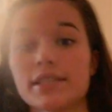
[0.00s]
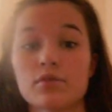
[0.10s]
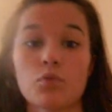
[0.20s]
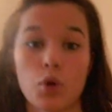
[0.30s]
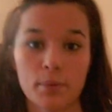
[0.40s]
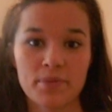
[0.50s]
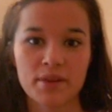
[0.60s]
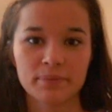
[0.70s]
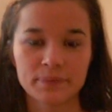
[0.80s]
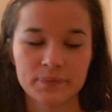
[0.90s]
it's in Warmth.
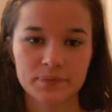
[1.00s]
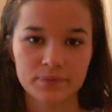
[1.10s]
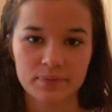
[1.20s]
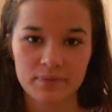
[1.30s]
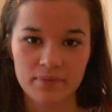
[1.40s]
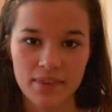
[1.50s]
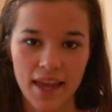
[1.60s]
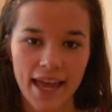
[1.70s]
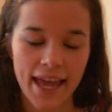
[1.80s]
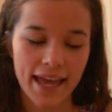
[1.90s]

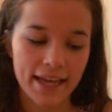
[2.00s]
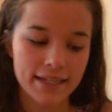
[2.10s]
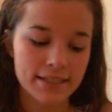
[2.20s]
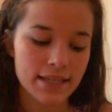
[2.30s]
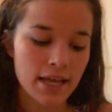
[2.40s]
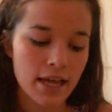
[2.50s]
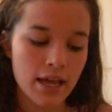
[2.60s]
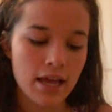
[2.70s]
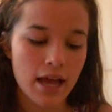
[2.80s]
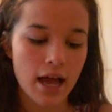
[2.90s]
And
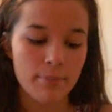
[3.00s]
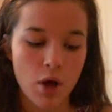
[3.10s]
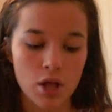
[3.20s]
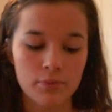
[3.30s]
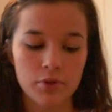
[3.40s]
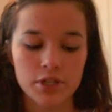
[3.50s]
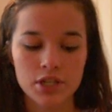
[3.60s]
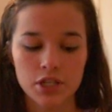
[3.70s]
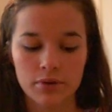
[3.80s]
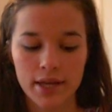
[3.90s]
all I'm going
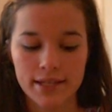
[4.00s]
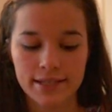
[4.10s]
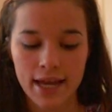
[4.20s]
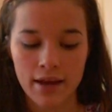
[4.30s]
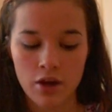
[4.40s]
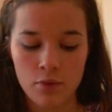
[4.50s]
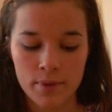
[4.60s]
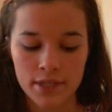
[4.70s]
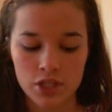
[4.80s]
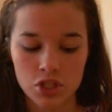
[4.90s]
to do is
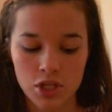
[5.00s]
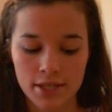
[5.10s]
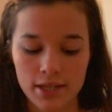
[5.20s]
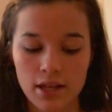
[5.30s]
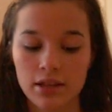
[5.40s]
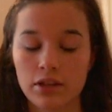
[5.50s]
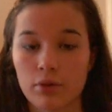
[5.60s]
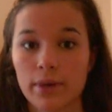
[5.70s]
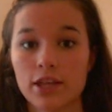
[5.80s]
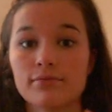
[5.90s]
open this just a
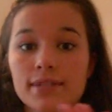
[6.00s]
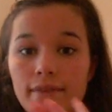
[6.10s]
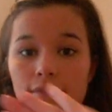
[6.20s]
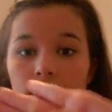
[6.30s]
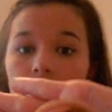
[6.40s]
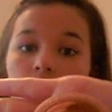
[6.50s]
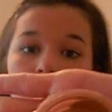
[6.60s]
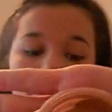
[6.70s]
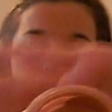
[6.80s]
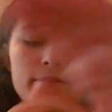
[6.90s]
little bit. You definitely
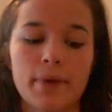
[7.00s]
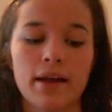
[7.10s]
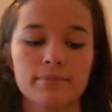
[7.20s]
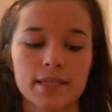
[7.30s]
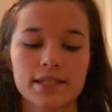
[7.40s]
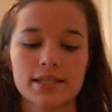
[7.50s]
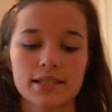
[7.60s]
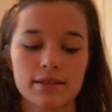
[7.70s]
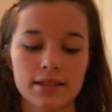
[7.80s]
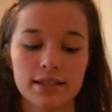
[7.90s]
just want to pat this
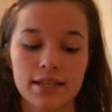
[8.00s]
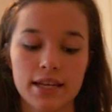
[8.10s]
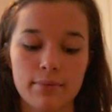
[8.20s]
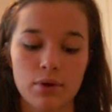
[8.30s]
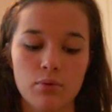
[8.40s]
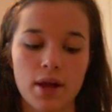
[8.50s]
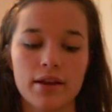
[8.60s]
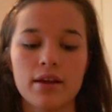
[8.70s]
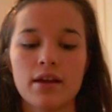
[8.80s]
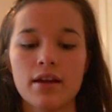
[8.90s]
to the number 1.
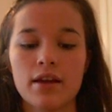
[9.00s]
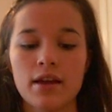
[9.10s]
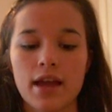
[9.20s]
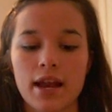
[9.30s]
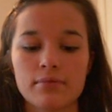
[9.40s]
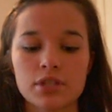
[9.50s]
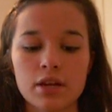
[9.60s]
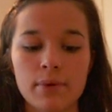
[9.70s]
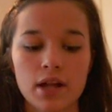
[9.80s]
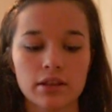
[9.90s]
And I'm just
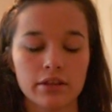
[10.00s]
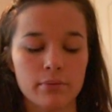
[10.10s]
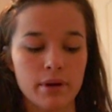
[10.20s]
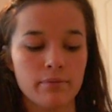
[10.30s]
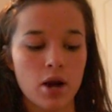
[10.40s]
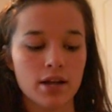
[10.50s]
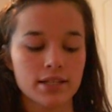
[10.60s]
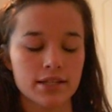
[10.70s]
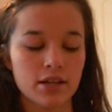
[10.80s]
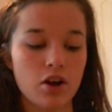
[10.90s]
going to put a little bit of
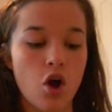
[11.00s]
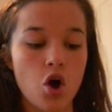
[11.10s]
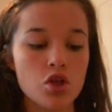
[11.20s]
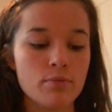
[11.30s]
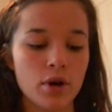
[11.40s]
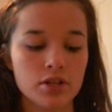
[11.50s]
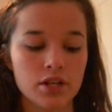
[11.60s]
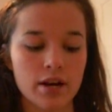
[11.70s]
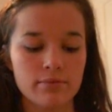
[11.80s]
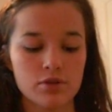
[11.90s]
product in there. All the
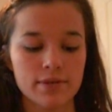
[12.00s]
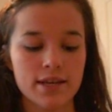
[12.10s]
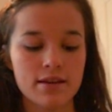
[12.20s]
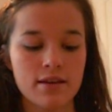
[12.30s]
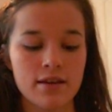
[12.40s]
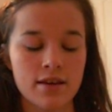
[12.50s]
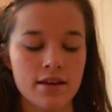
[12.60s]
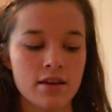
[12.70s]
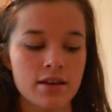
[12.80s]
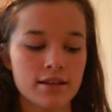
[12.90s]
bronzer I'm using,
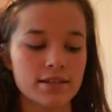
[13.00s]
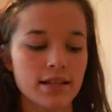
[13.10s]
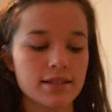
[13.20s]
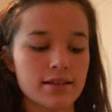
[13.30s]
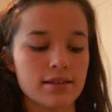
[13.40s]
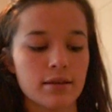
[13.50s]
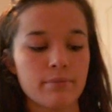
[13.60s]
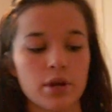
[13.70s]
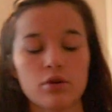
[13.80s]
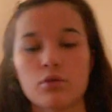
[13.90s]
since this is a
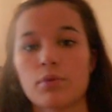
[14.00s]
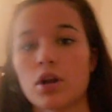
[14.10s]
mineral